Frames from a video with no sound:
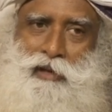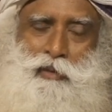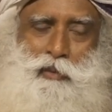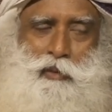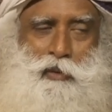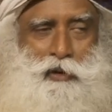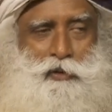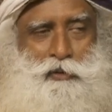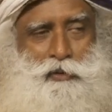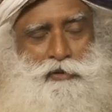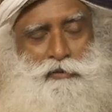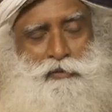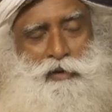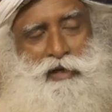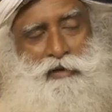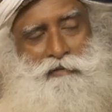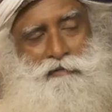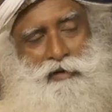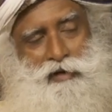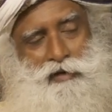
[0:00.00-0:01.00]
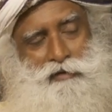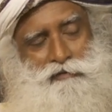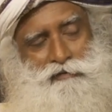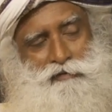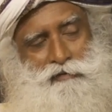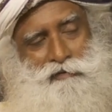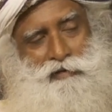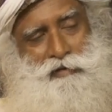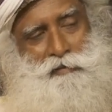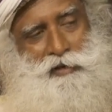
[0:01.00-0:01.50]
What was very
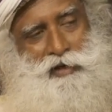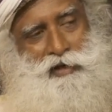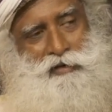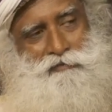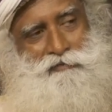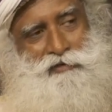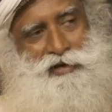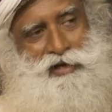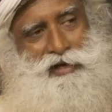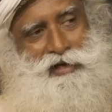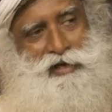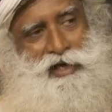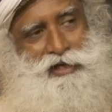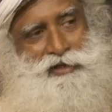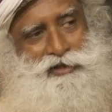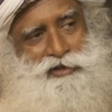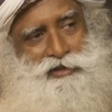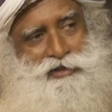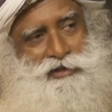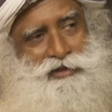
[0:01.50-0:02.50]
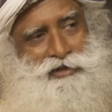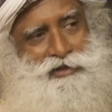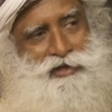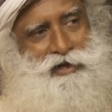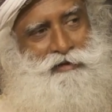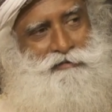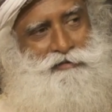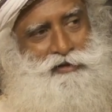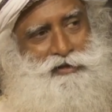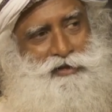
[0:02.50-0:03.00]
wonderful will become very nasty
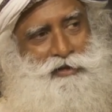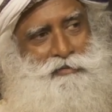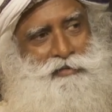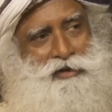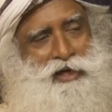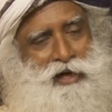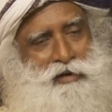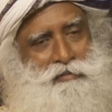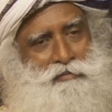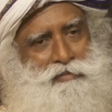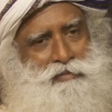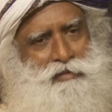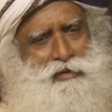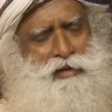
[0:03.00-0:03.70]
after some time.